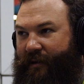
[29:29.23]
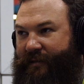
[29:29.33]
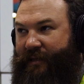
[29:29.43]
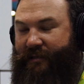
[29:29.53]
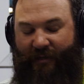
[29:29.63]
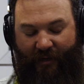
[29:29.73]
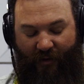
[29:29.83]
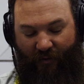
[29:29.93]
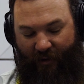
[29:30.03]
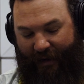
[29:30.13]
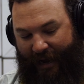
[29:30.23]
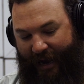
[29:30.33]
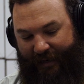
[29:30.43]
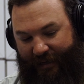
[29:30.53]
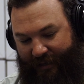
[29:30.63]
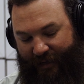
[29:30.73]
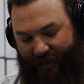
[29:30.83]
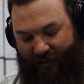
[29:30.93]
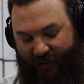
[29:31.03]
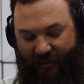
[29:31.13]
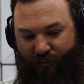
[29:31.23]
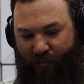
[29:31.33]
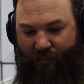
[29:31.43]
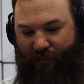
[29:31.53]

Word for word: it's easy to go like I need to get to this